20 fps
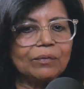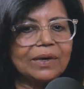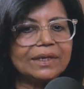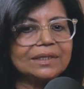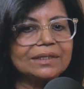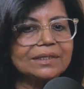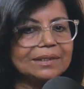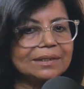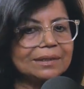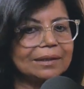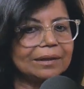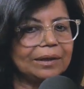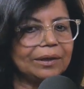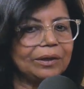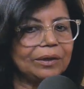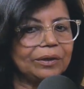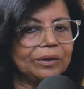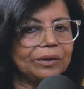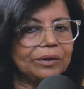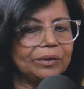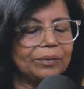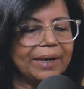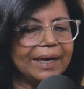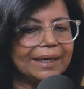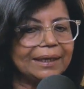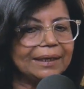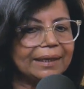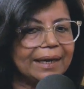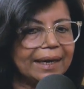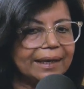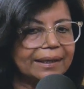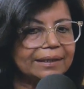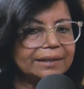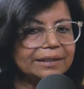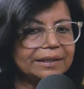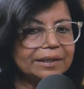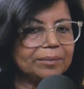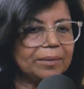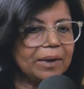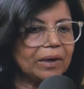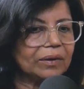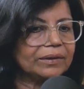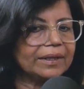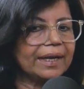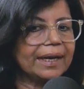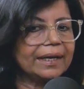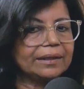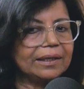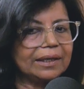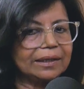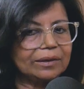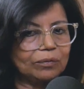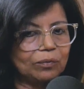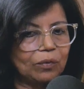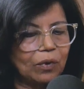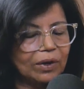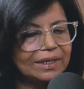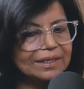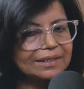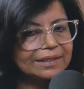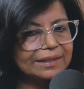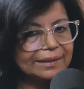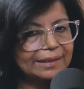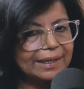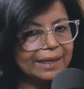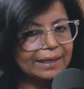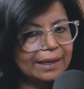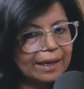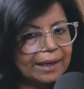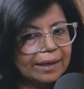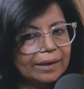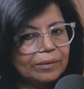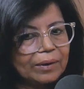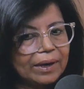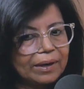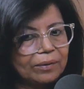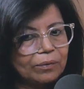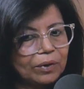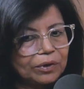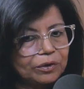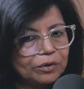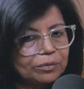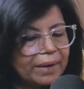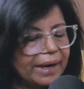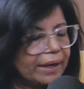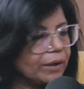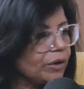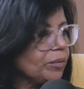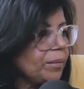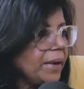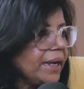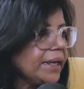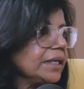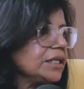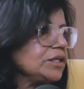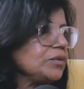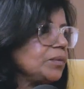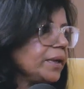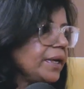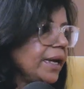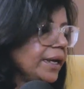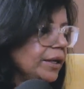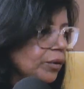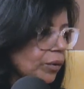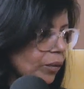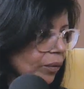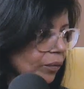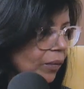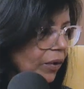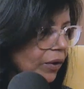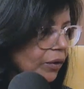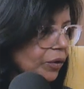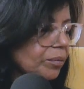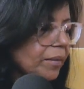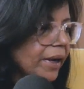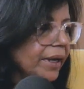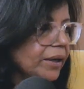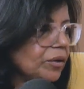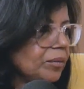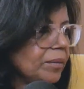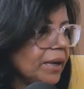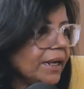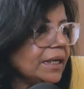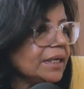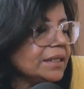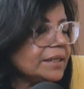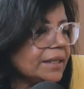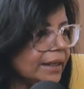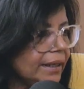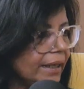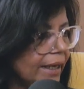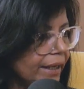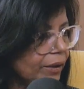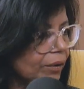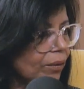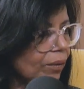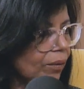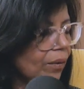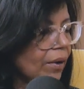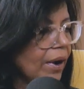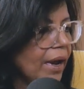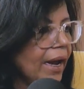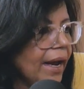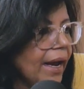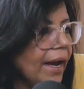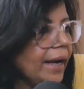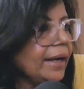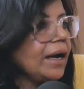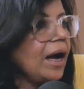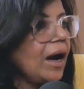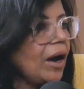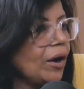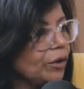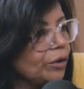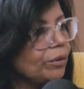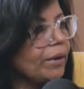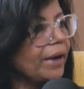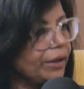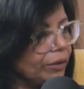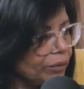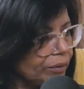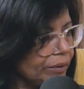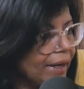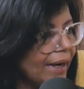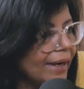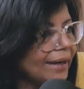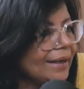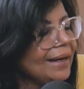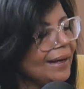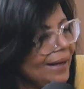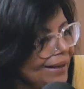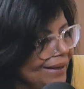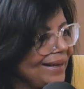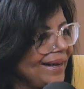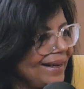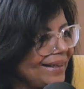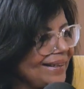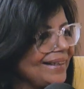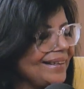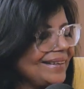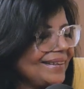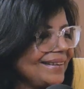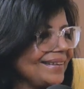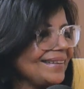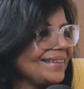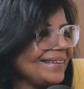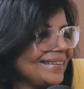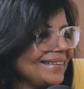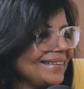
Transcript: once you get clarity about that what is it that I want to micromanage, what I don't want to micromanage and let go, and how do I do that? I think